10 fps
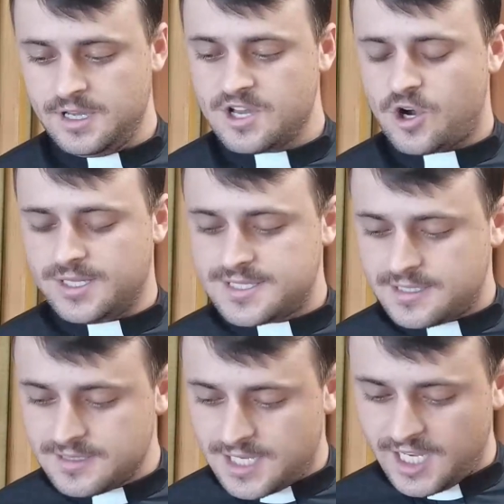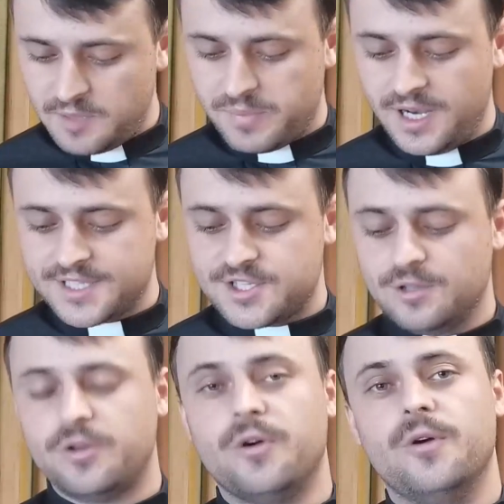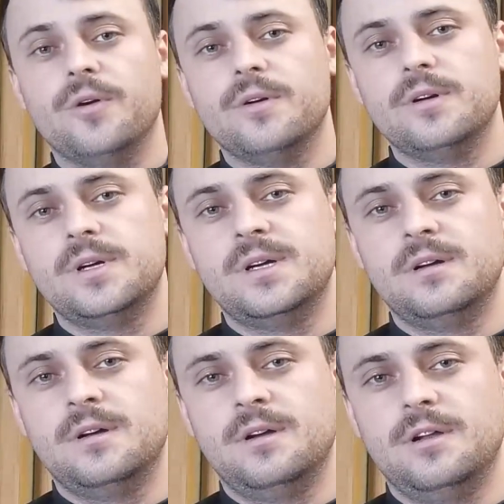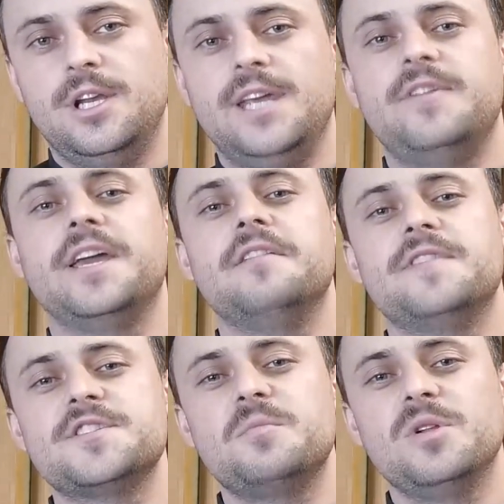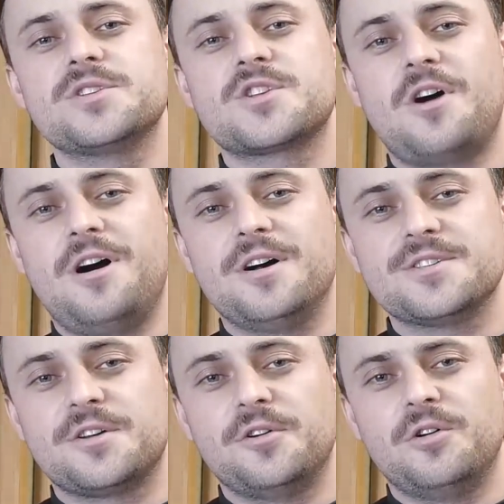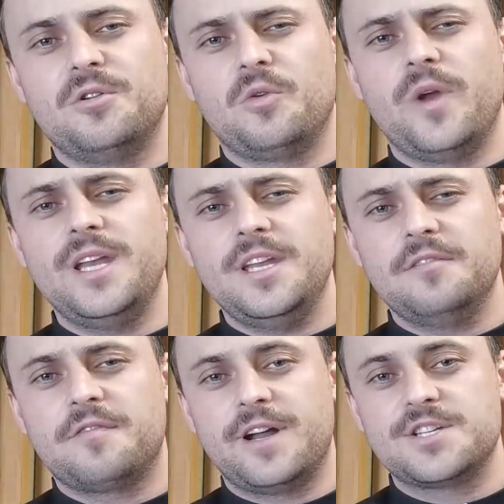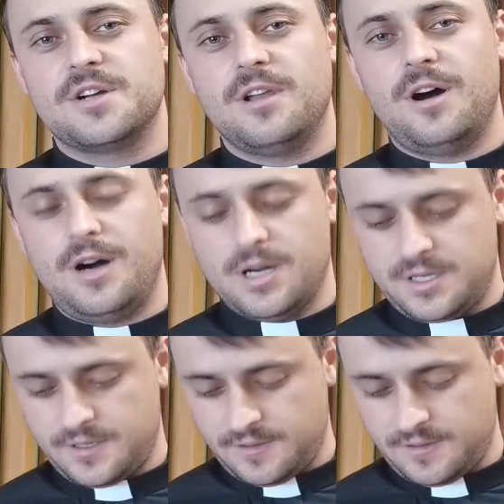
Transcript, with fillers: constantly belittled her, leaving invisible scars on her already fragile heart.